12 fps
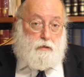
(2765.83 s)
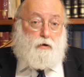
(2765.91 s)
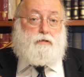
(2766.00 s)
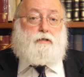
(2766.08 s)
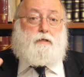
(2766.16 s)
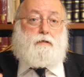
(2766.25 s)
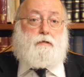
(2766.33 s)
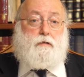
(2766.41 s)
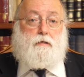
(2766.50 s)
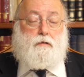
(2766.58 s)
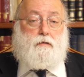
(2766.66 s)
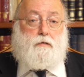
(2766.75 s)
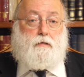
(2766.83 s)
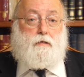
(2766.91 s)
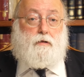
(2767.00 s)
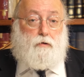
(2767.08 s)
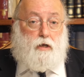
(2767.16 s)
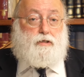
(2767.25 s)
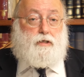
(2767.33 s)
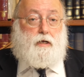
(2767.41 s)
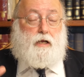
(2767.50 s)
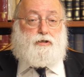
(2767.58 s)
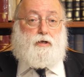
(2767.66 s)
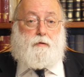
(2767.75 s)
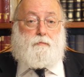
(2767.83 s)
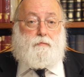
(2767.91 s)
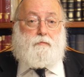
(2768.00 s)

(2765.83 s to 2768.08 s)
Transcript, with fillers: Rotzen, the Rotzen Hashem.